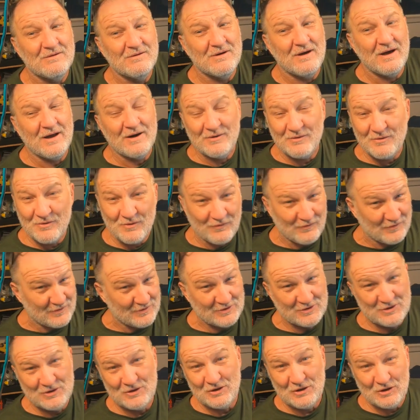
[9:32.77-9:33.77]
I don't know if this is
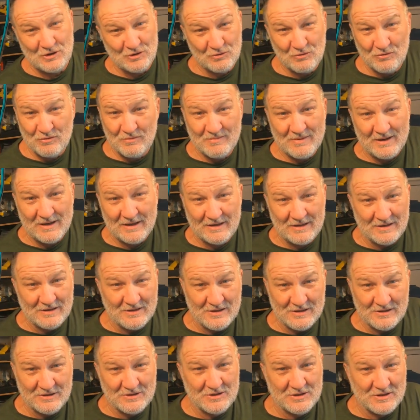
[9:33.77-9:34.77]
going to cure my
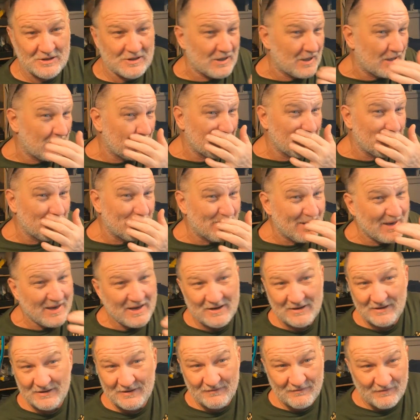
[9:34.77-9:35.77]
condition that I've been
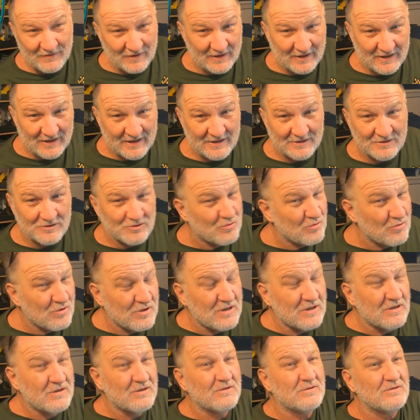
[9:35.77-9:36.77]
battling for the last 2
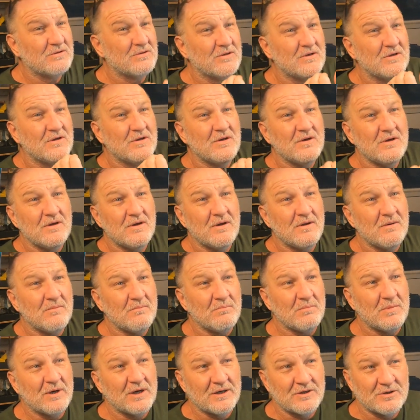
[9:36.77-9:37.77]
years.
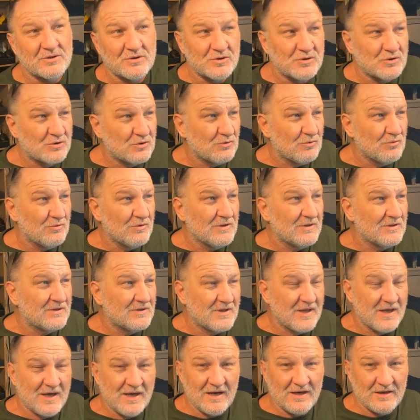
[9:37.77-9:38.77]
But as soon as
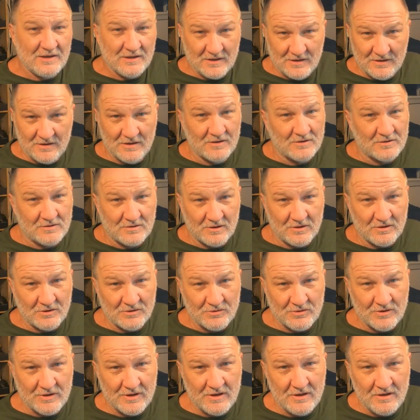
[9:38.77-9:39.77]
they did this
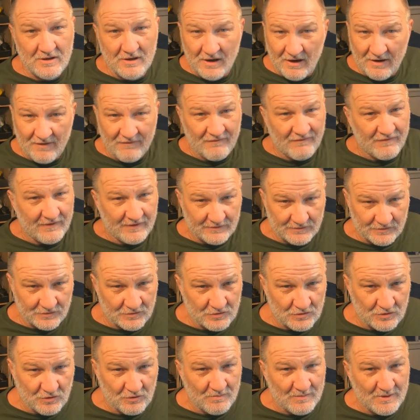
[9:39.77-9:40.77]
surgery, I felt
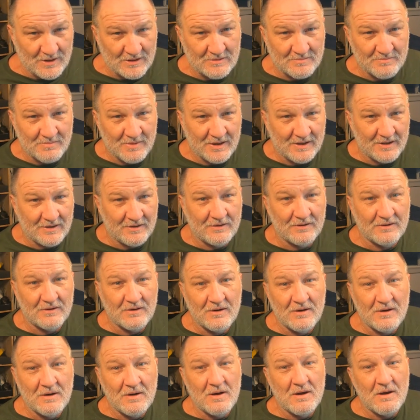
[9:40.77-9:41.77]
so much better.
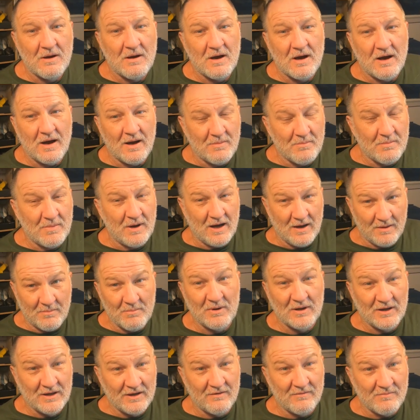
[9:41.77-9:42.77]
I
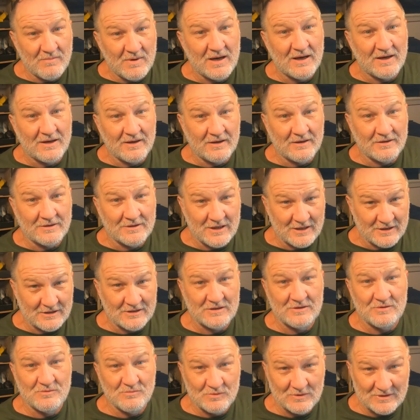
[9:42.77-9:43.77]
believe my
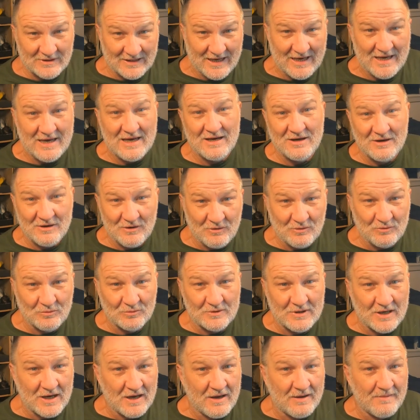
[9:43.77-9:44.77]
intestine was leaking the whole
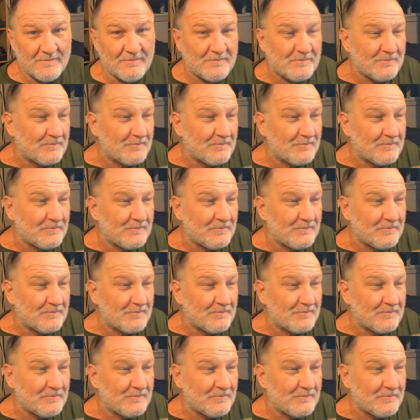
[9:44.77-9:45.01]
time.